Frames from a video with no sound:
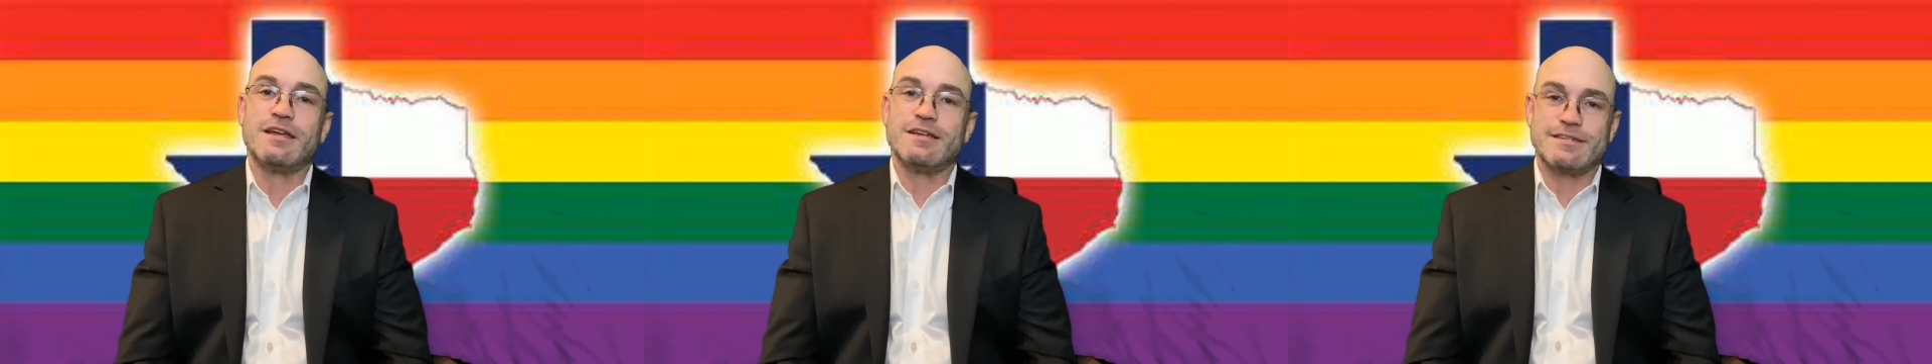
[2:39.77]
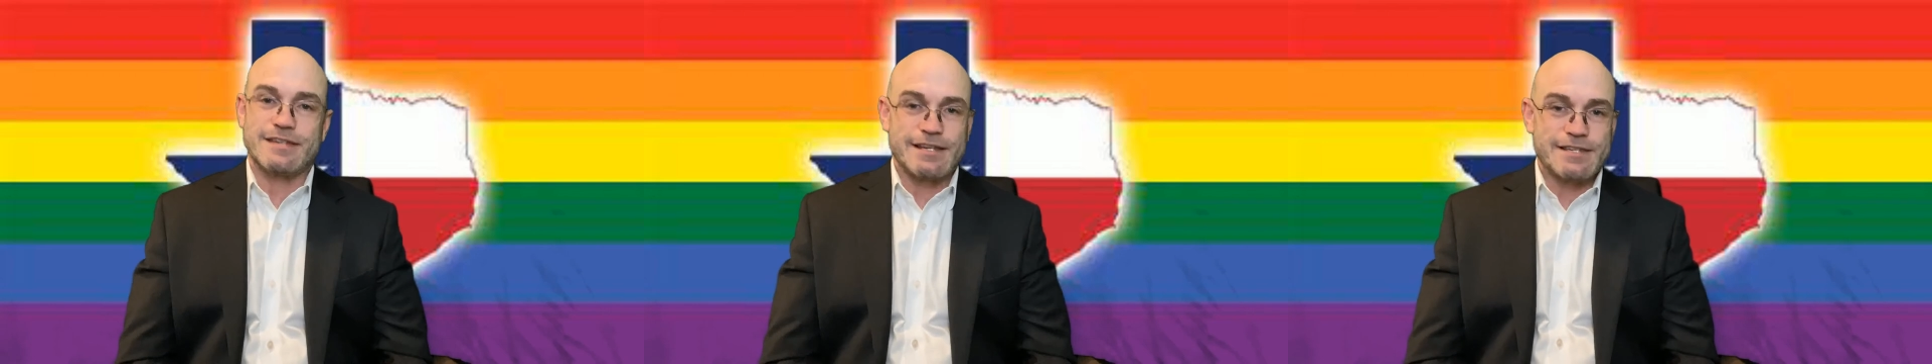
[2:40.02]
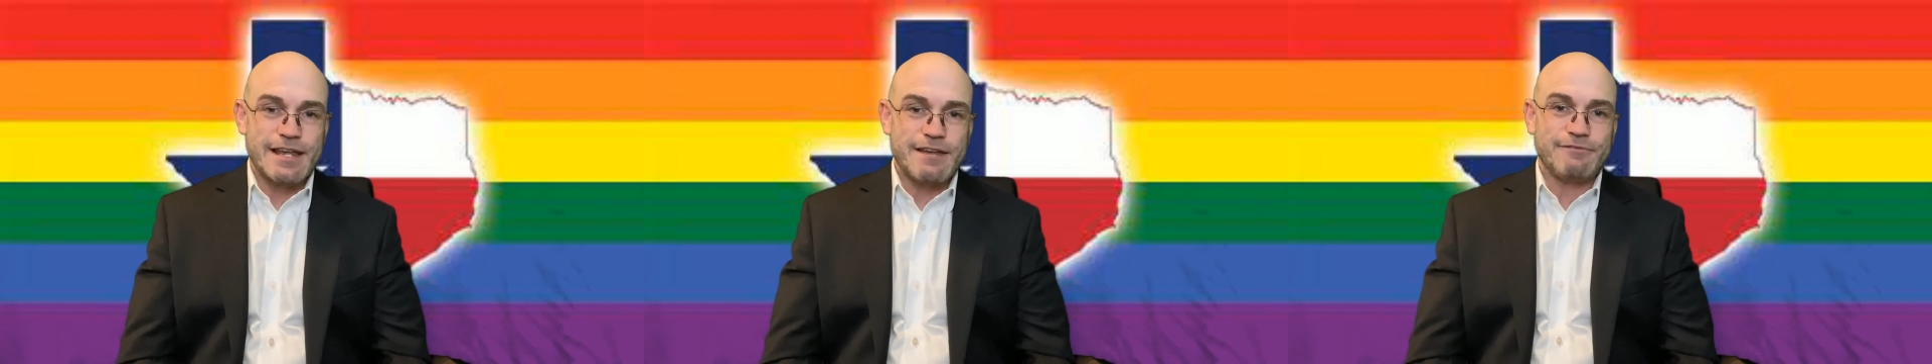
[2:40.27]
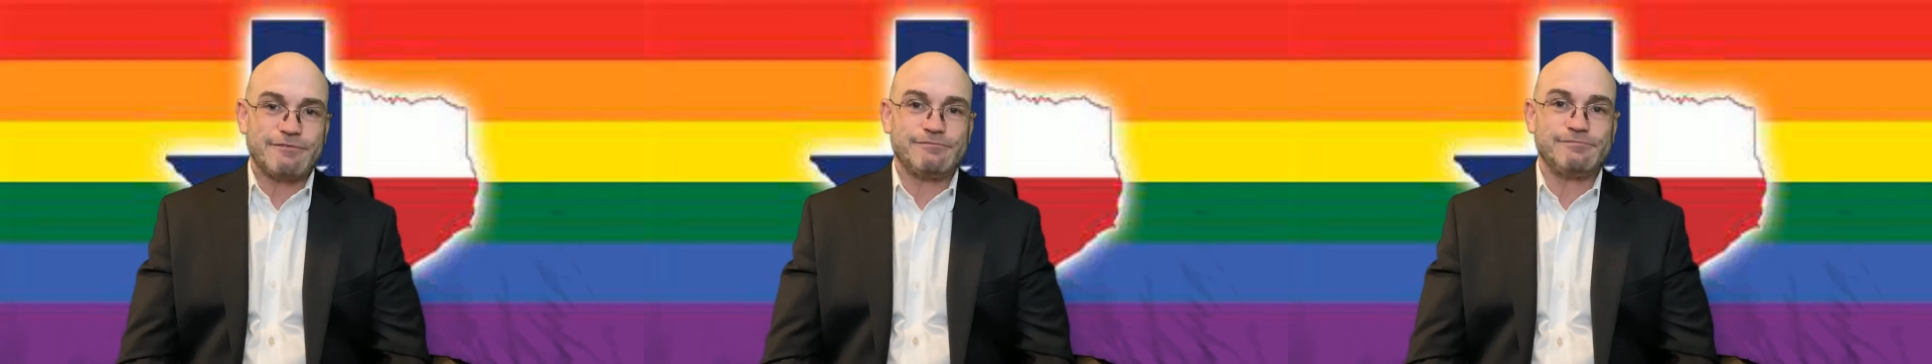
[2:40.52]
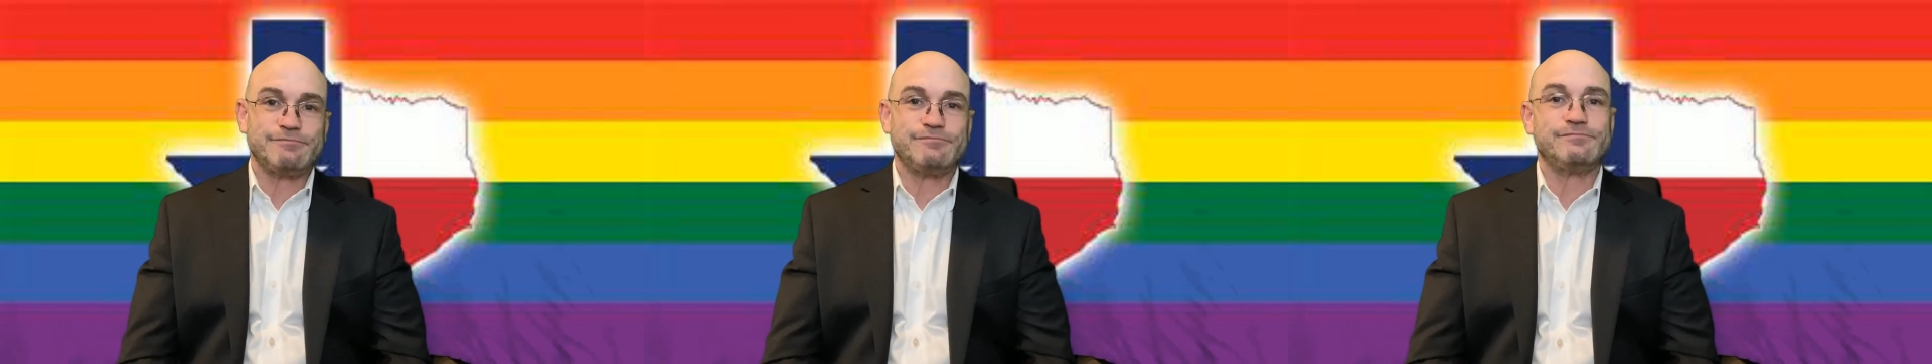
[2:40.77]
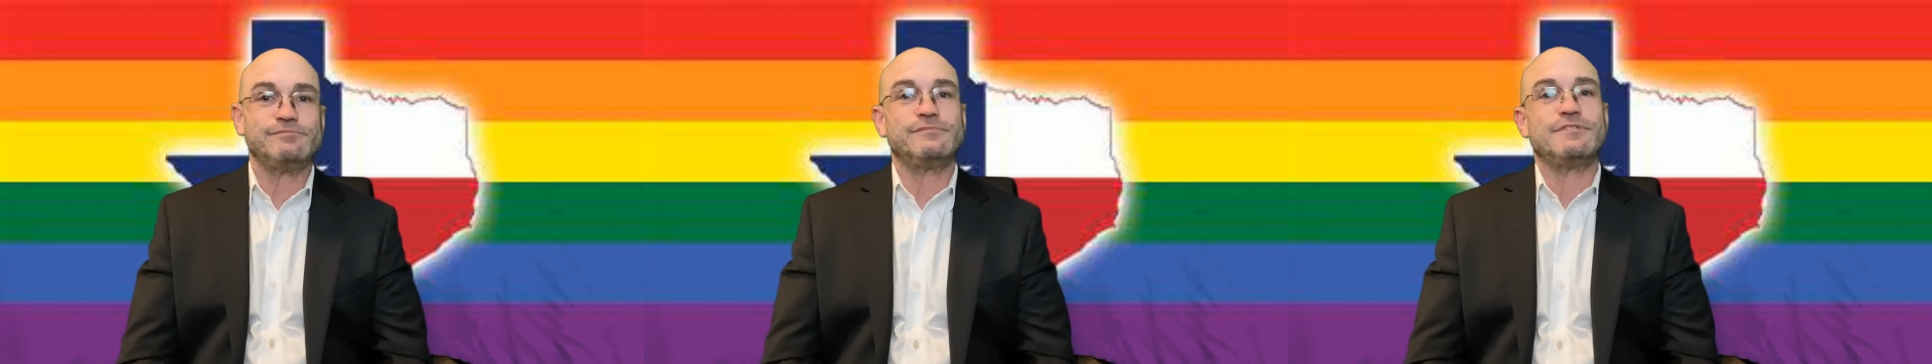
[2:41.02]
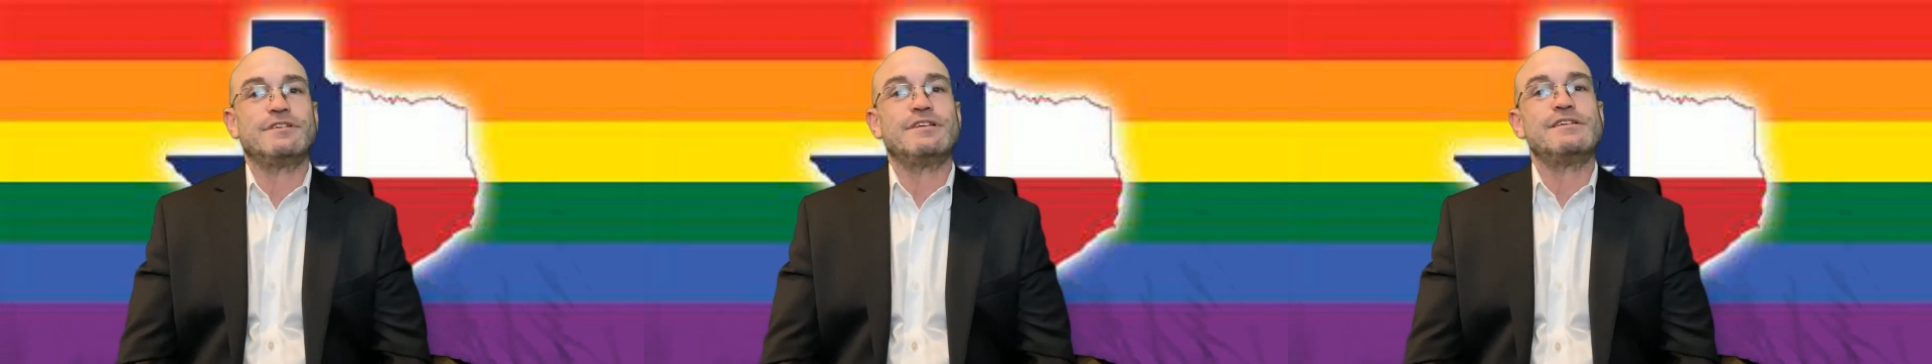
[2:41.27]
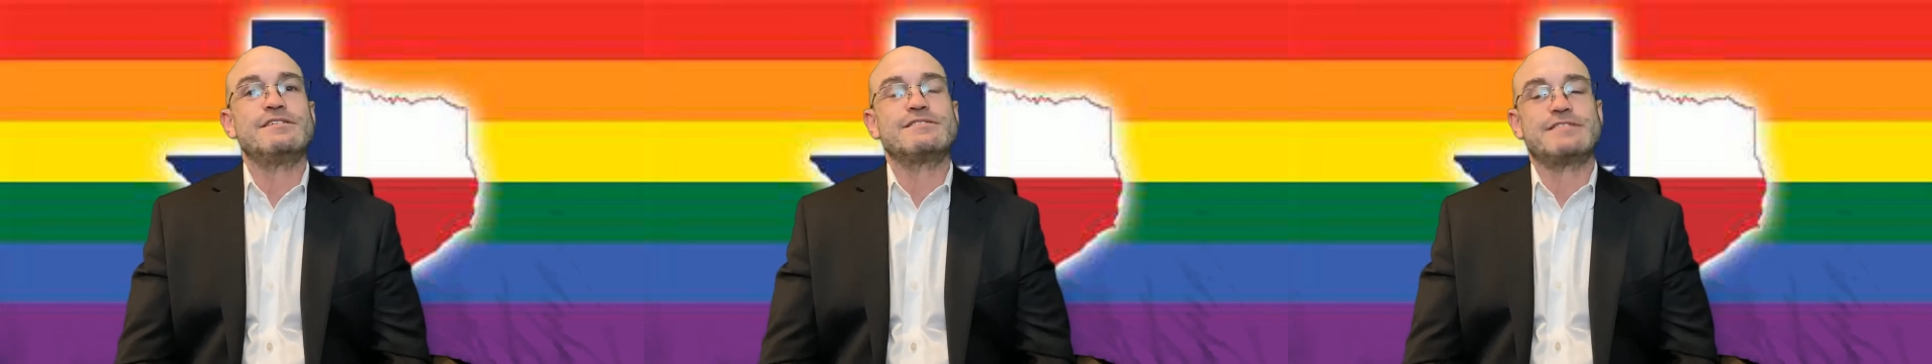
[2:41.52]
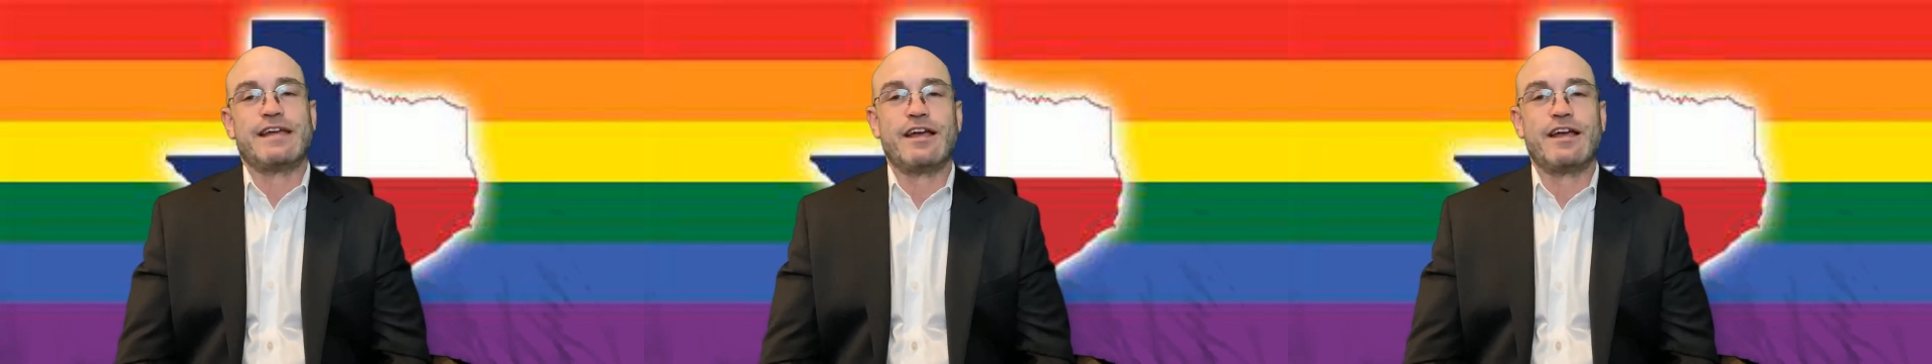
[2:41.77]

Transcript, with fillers: Stay safe, stay